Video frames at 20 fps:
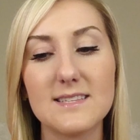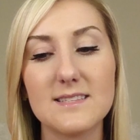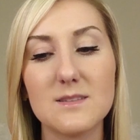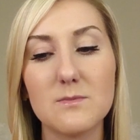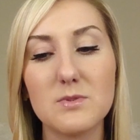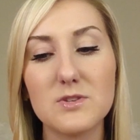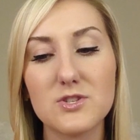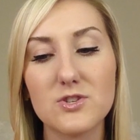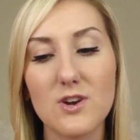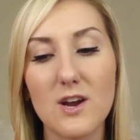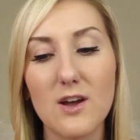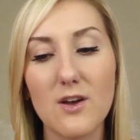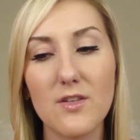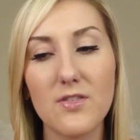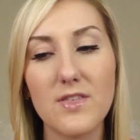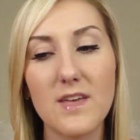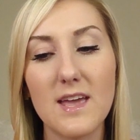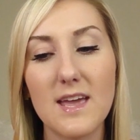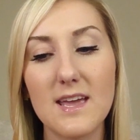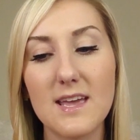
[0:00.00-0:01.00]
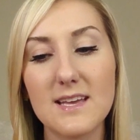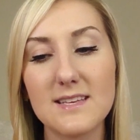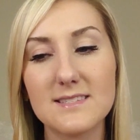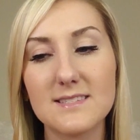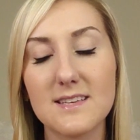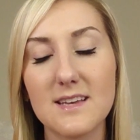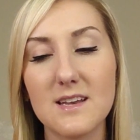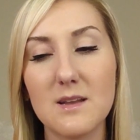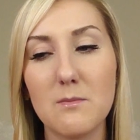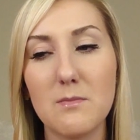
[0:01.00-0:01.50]
The betrayal thing
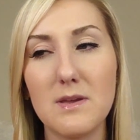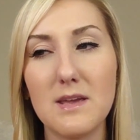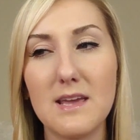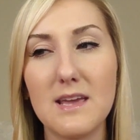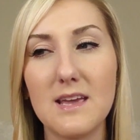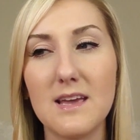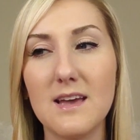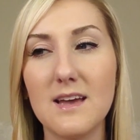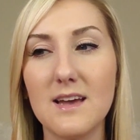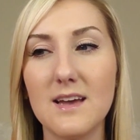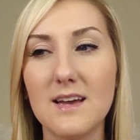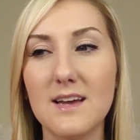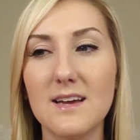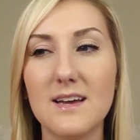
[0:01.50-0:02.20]
is going to be,